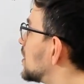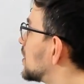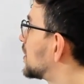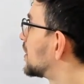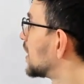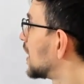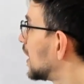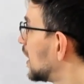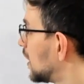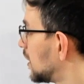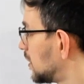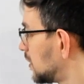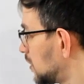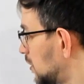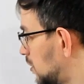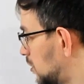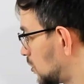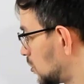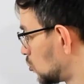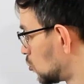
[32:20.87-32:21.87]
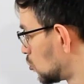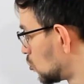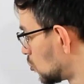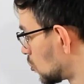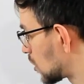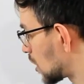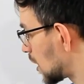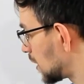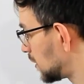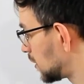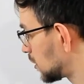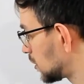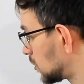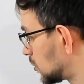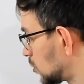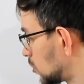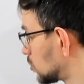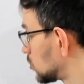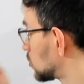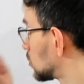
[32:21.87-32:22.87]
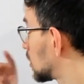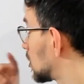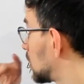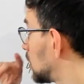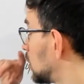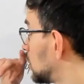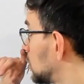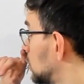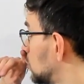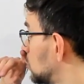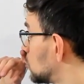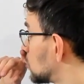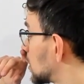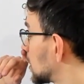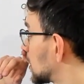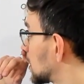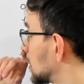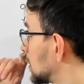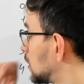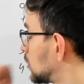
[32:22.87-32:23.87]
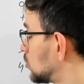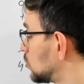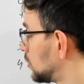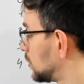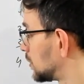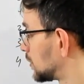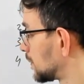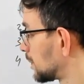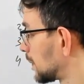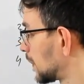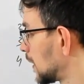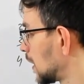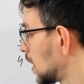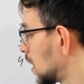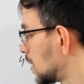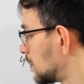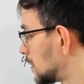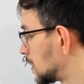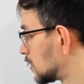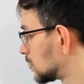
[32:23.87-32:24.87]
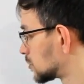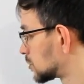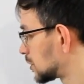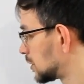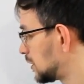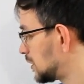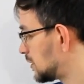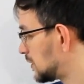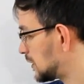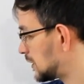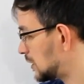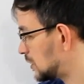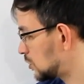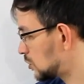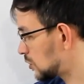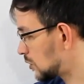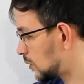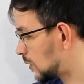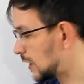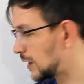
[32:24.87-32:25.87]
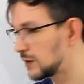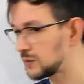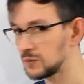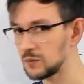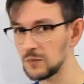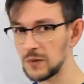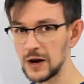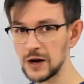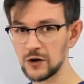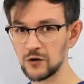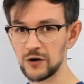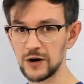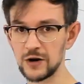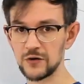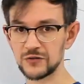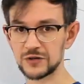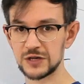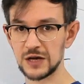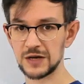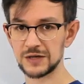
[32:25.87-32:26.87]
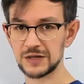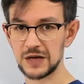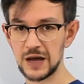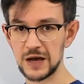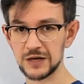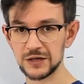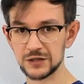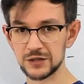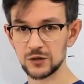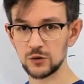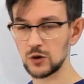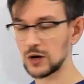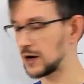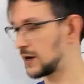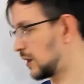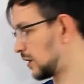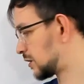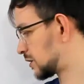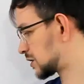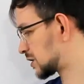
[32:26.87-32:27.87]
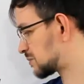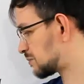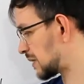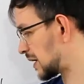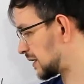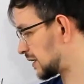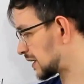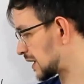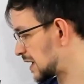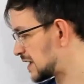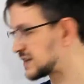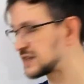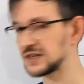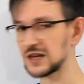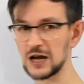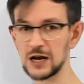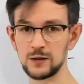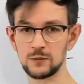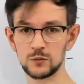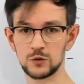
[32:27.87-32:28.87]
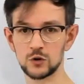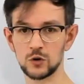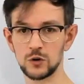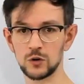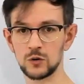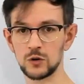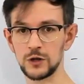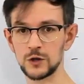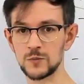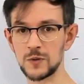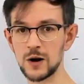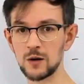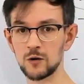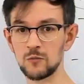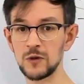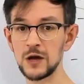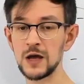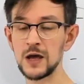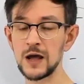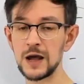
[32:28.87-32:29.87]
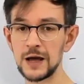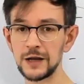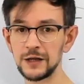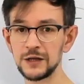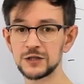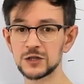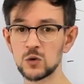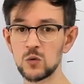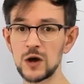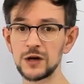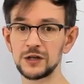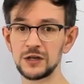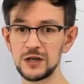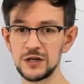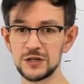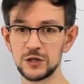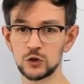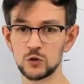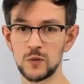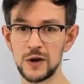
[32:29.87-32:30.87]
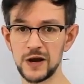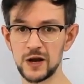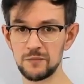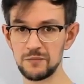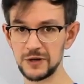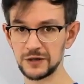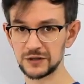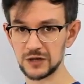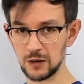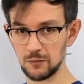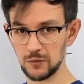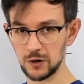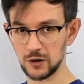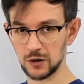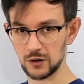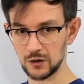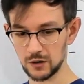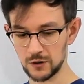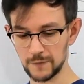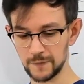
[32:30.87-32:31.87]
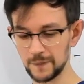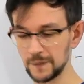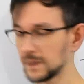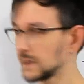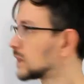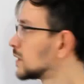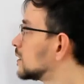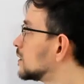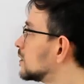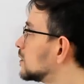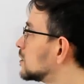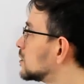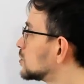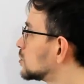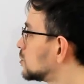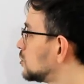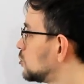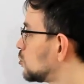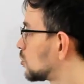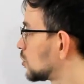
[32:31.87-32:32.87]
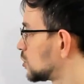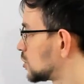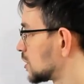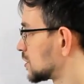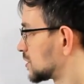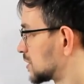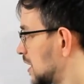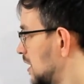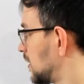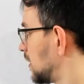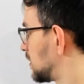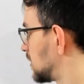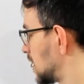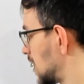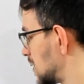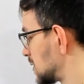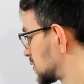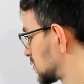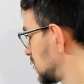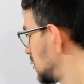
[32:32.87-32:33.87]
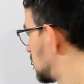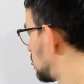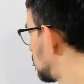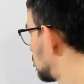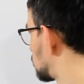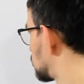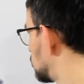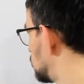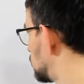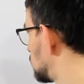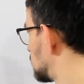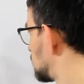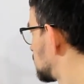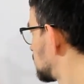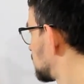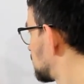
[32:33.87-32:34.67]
then you cannot do it, because you cannot make array of size s, you cannot spend s time to calculate the program, and it's quite easy to make a big number. You can just say that s equal to